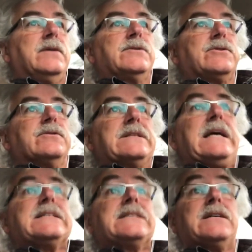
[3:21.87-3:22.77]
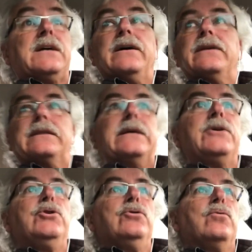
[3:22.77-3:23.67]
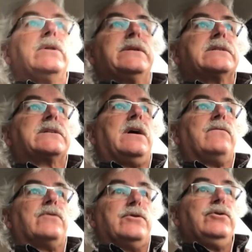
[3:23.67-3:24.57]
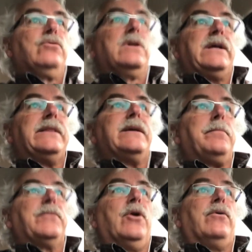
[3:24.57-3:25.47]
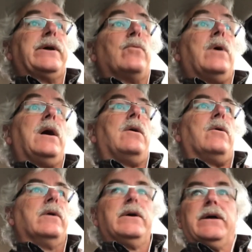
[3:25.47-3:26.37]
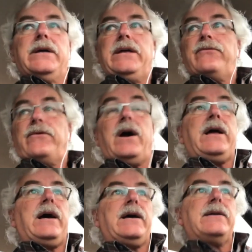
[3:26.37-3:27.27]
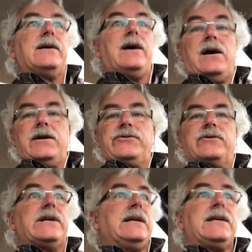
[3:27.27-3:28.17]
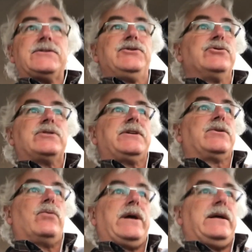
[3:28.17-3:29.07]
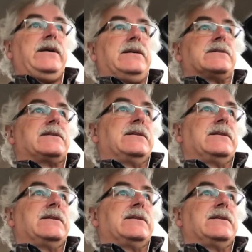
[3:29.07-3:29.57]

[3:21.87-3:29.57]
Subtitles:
So that's the kind of thing you will discover. You will end up knowing, wow, if I had 100, and that's usually the way it is.